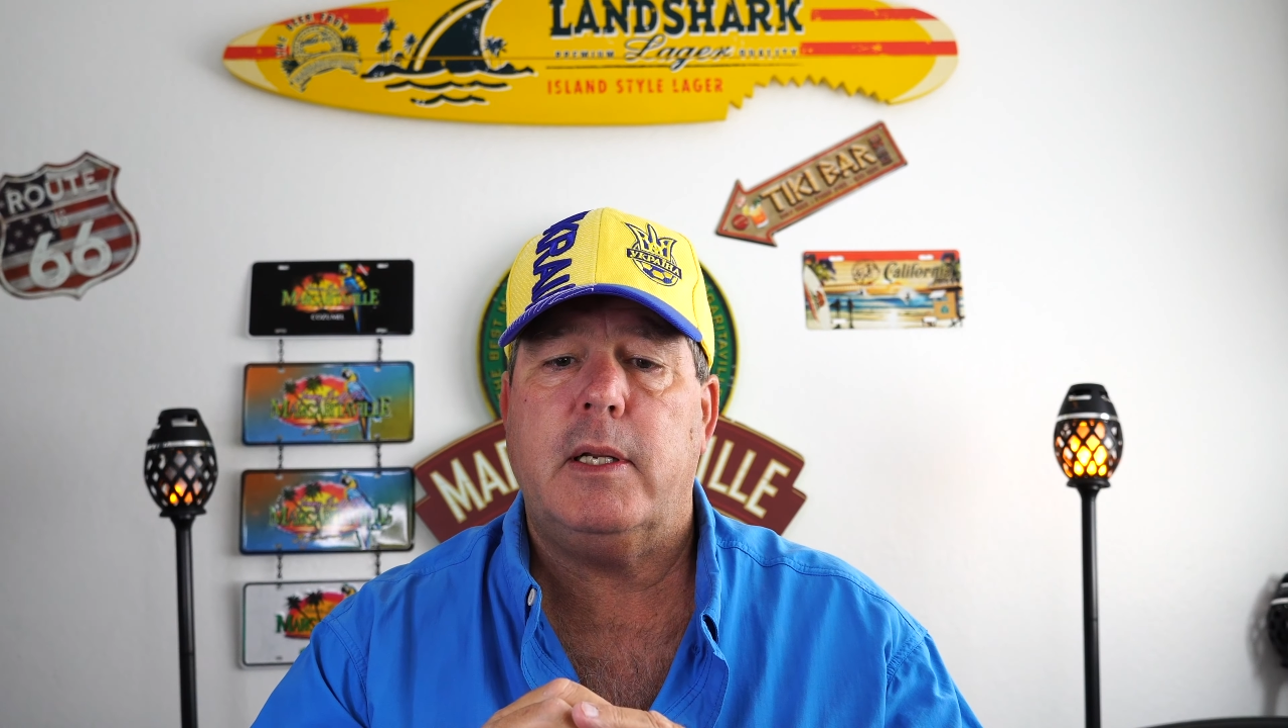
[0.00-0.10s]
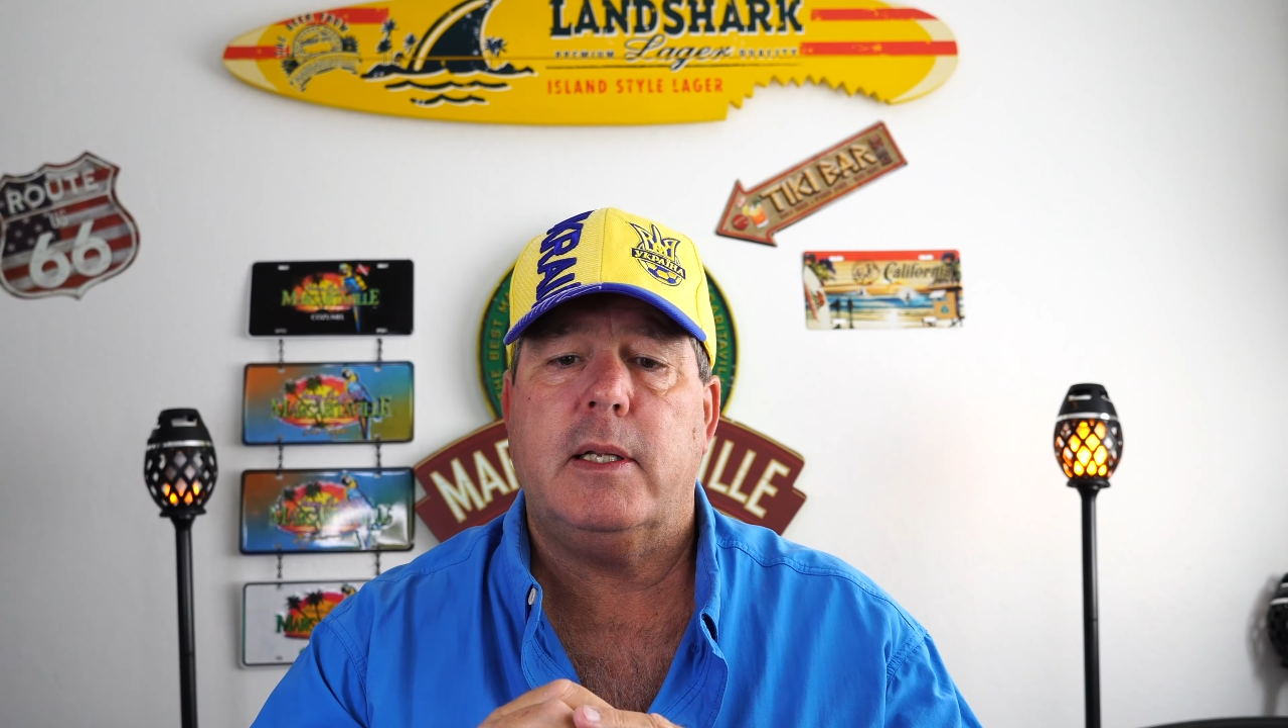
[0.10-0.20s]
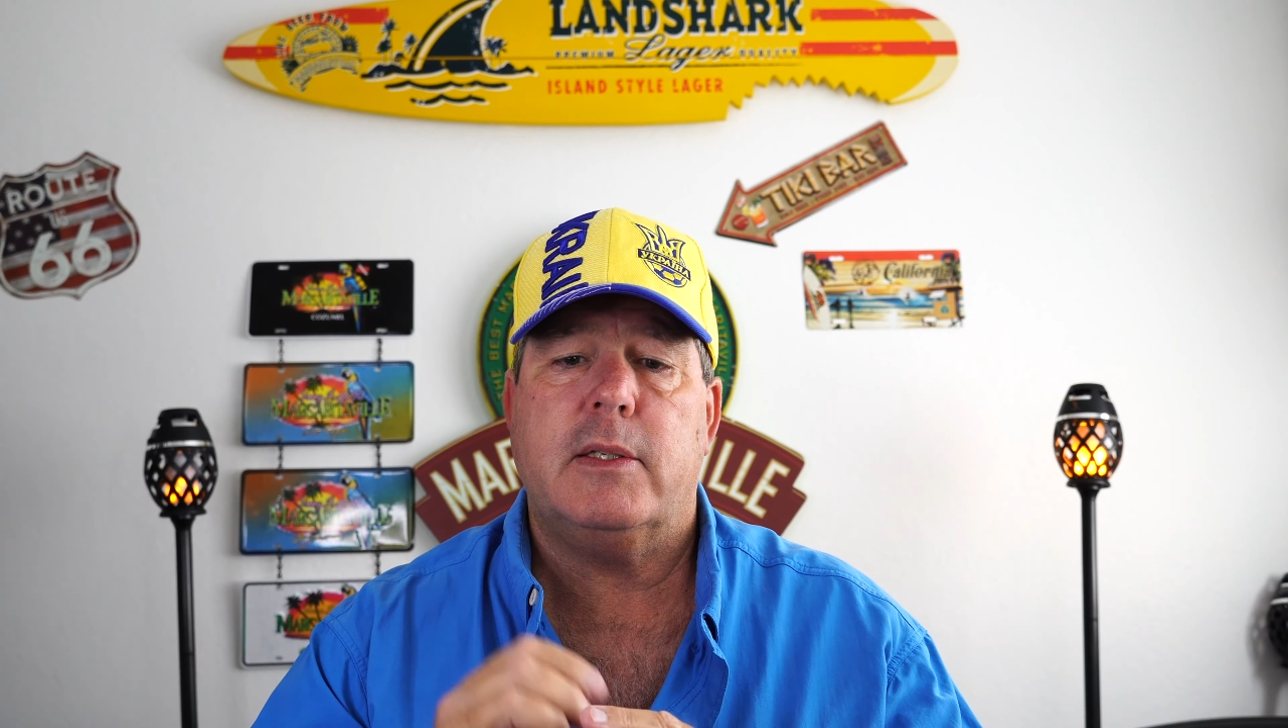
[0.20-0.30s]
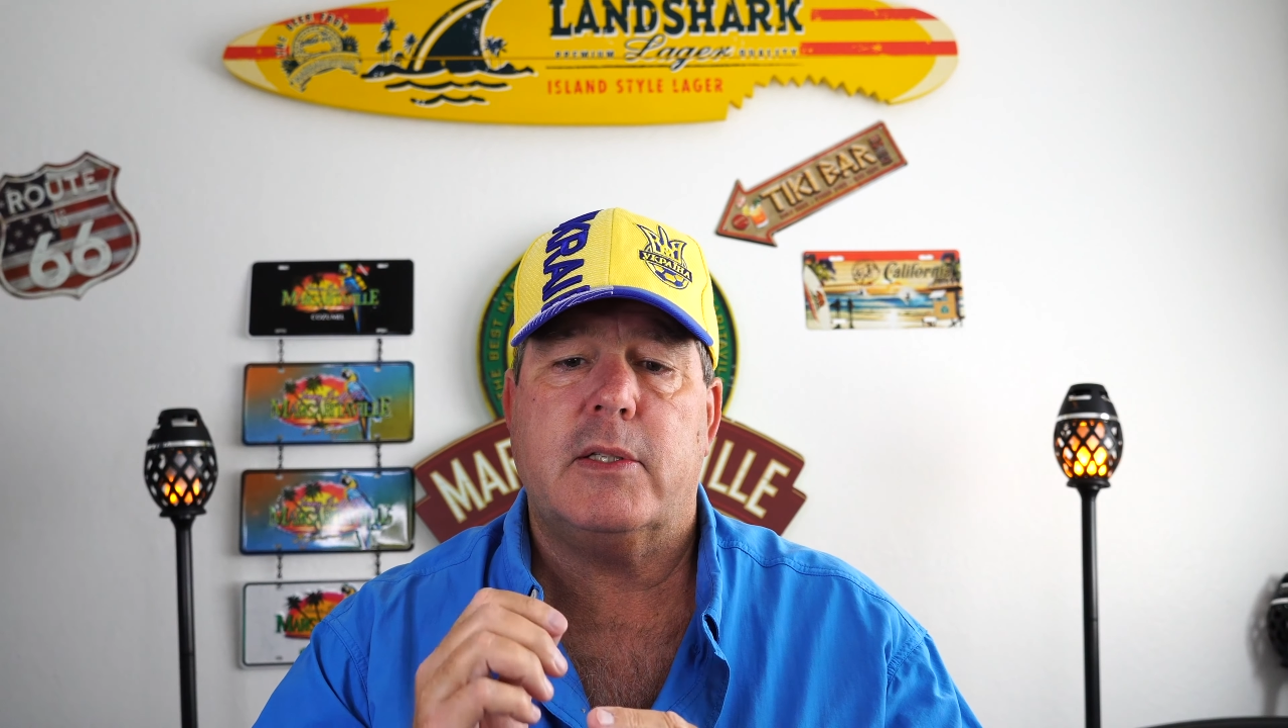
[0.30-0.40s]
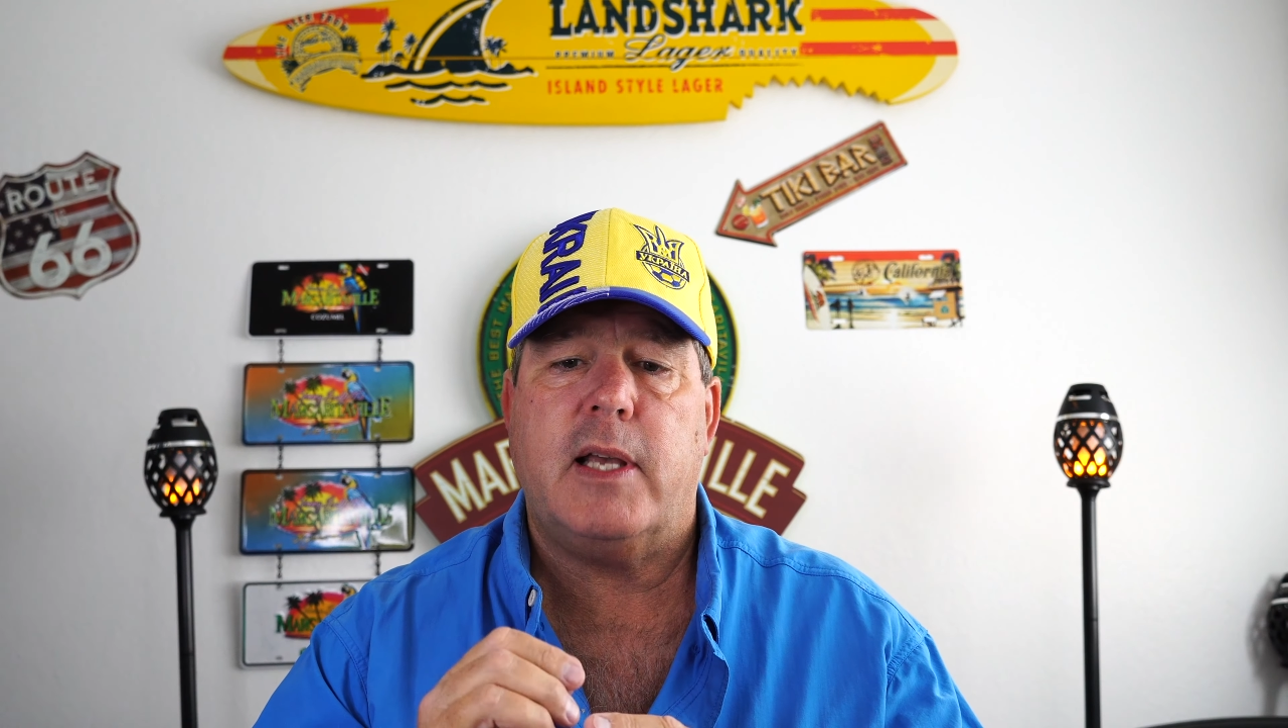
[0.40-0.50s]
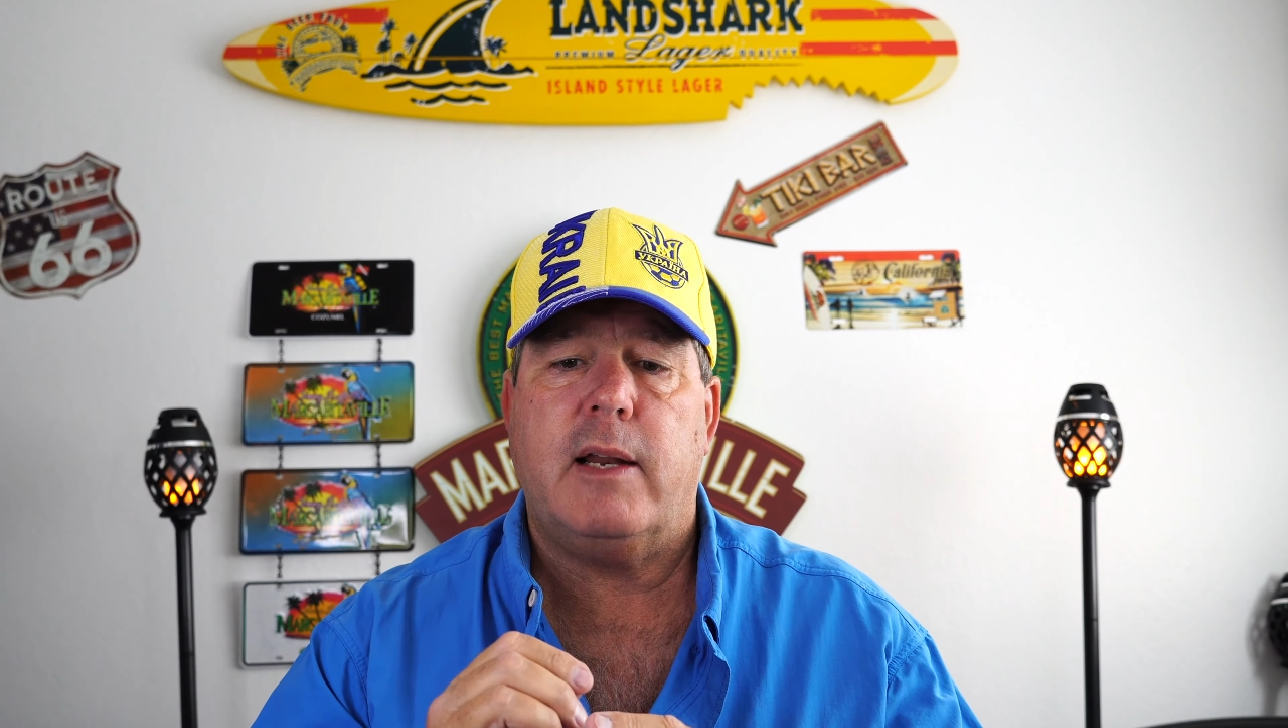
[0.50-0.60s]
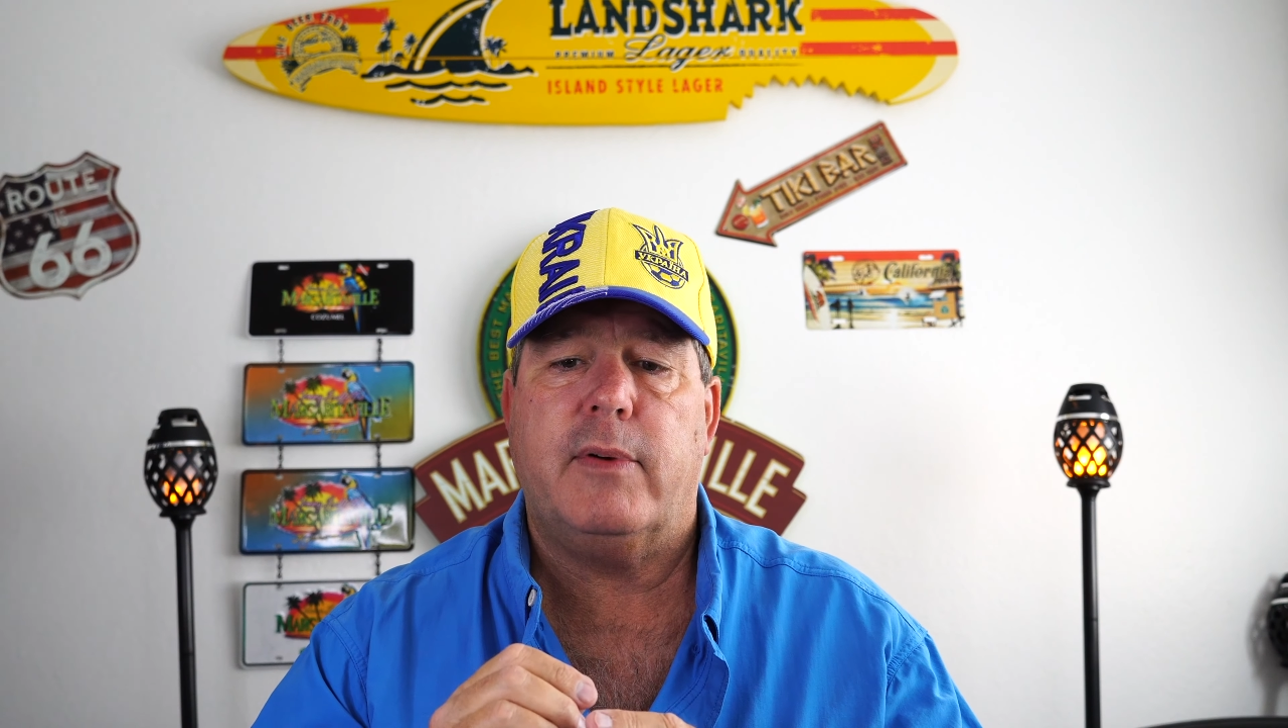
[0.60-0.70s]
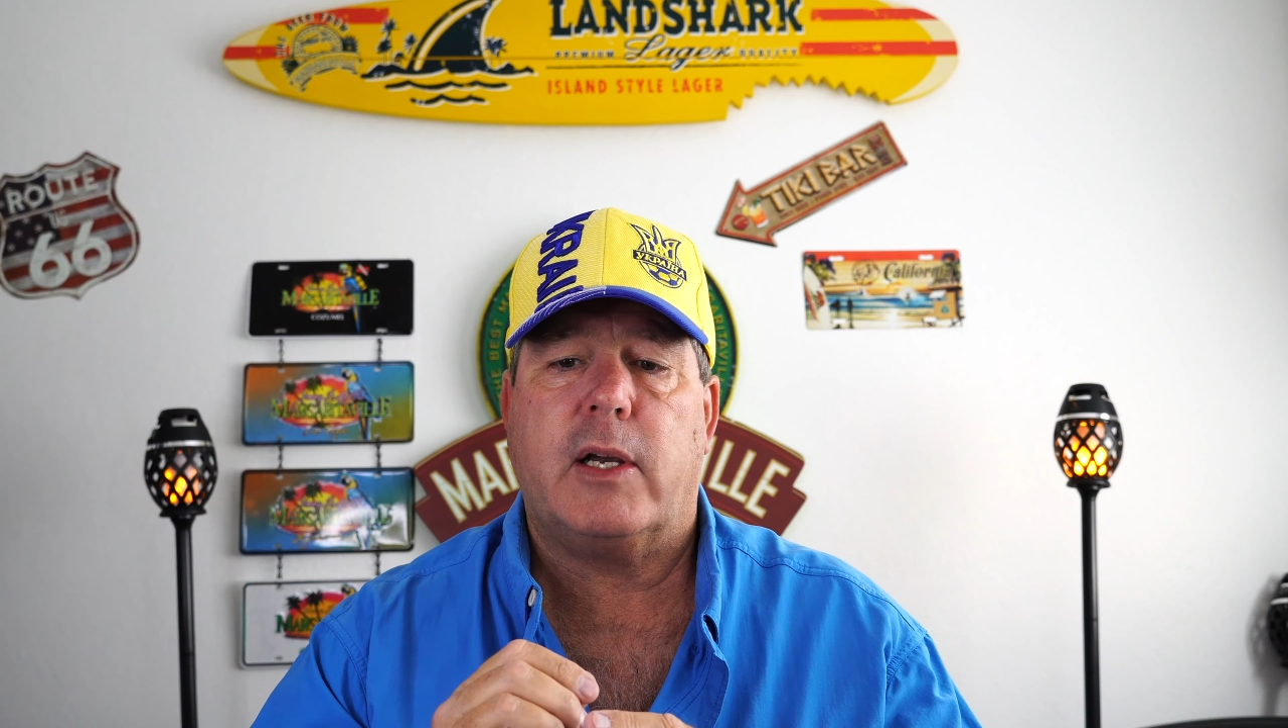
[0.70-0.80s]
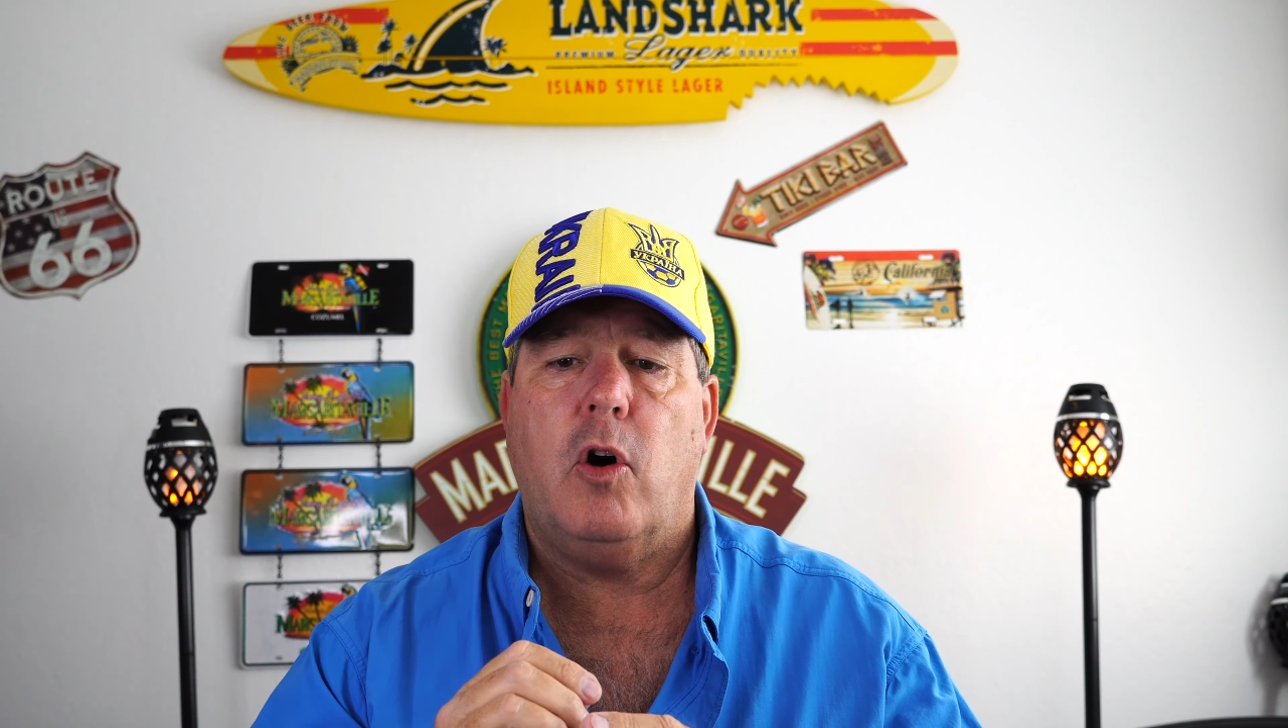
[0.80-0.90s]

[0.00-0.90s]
instead of a